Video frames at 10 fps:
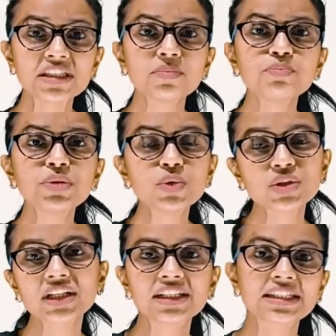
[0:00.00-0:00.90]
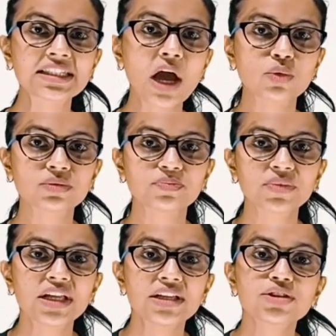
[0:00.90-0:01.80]
is a musical sound.
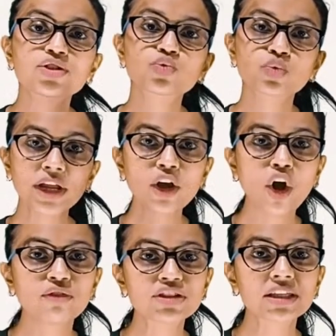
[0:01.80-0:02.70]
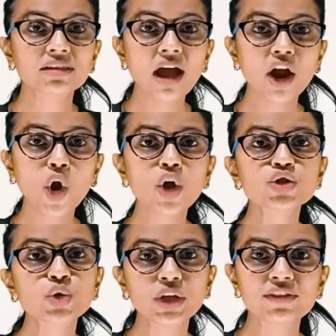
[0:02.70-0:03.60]
The string of a sitar
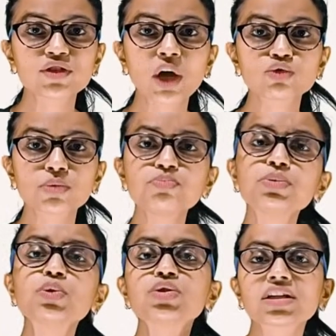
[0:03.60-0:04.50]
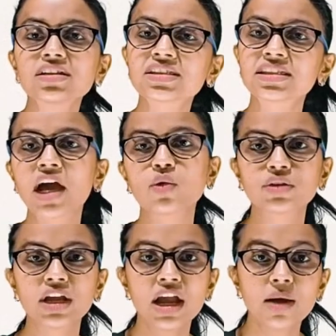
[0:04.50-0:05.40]
also gives out a musical
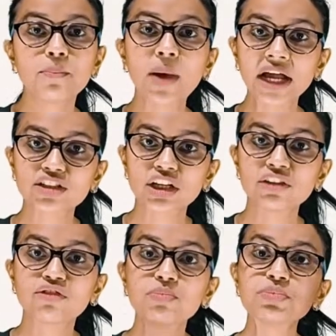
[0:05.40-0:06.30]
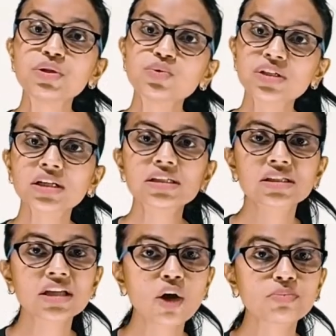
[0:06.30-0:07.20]
sound. But if a musical
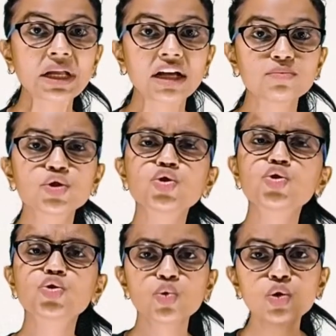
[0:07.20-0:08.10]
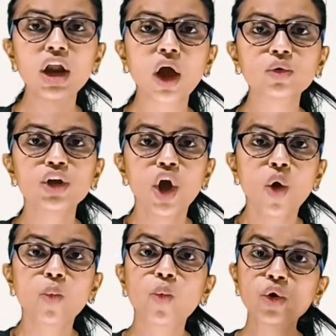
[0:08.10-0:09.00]
sound becomes too loud,
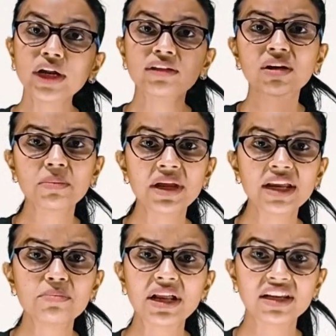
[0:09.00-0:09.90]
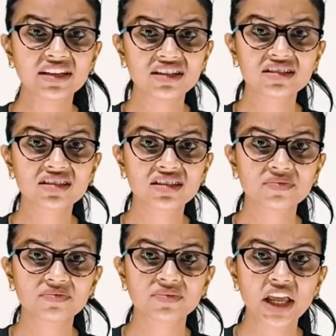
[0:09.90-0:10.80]
would it remain melodious?
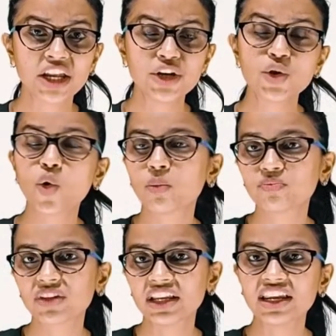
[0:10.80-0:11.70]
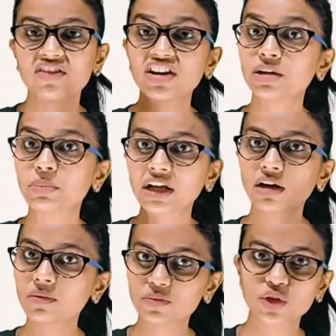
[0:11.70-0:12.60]
No, never it
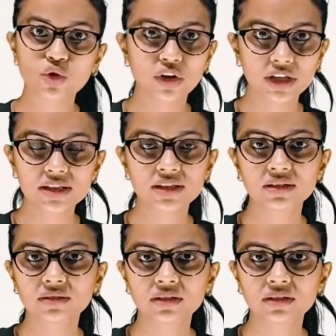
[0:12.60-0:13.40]
becomes noise.